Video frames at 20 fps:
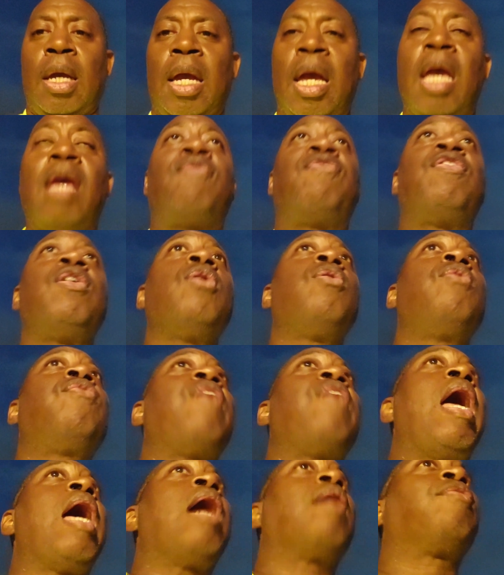If you've
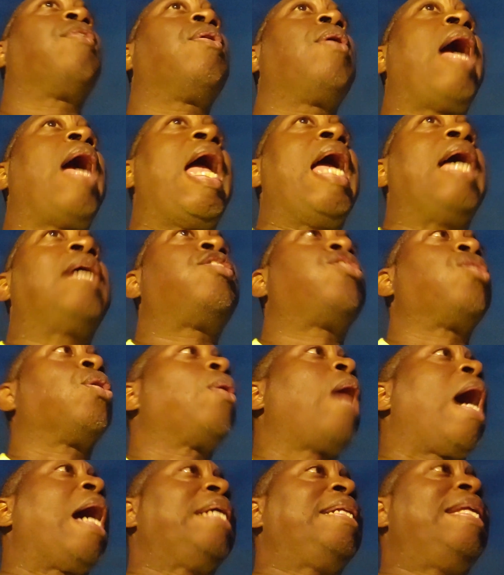ever had
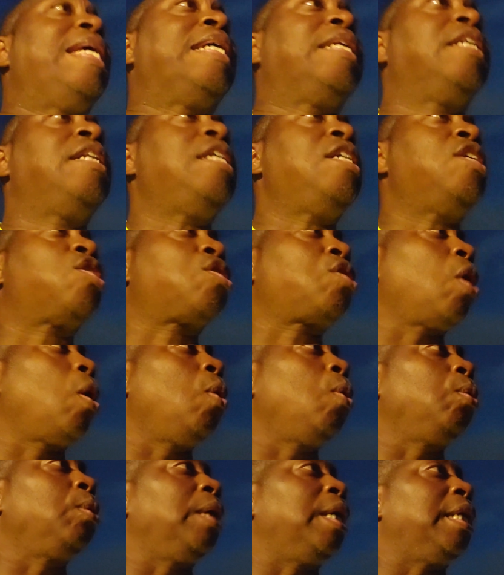your identity
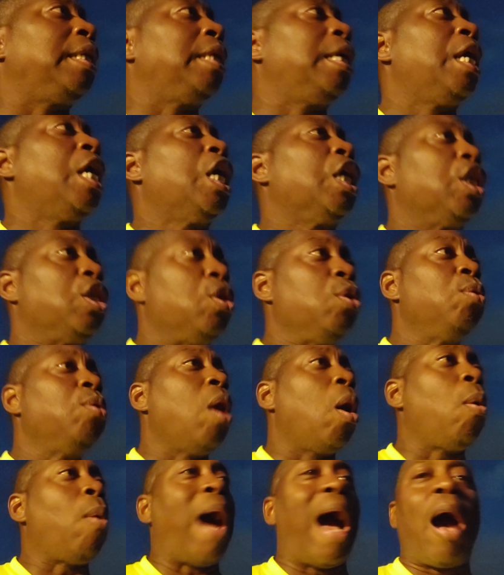stolen, you
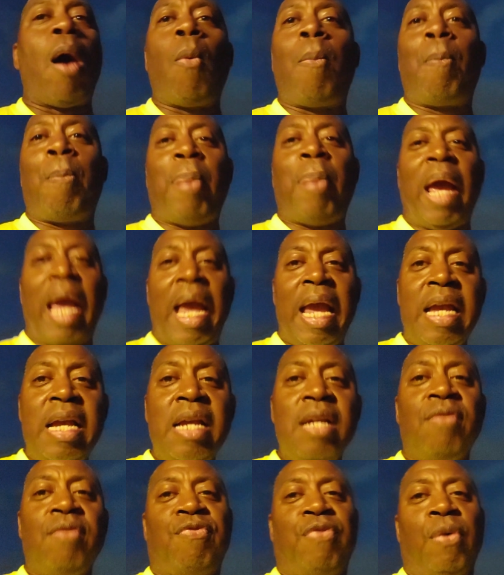know how
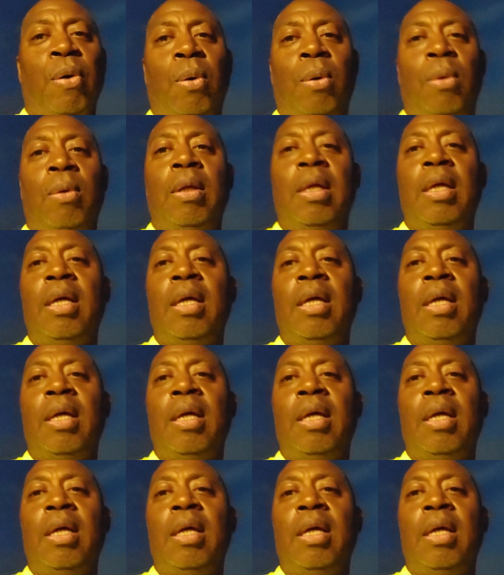painful